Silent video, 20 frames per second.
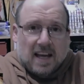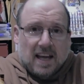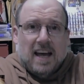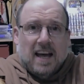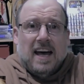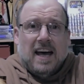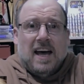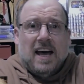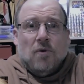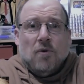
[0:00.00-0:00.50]

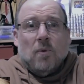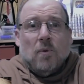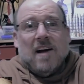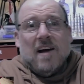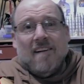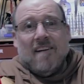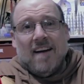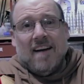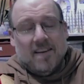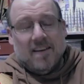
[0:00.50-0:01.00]
Uh,
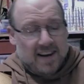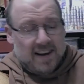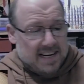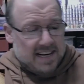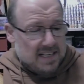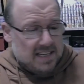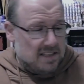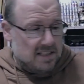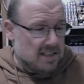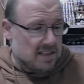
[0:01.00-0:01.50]
I'm
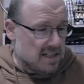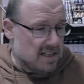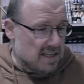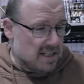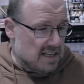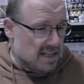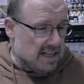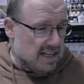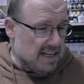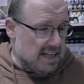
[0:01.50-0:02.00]
in,
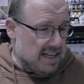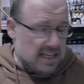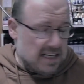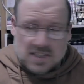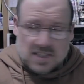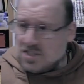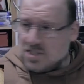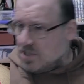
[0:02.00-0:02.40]
uh,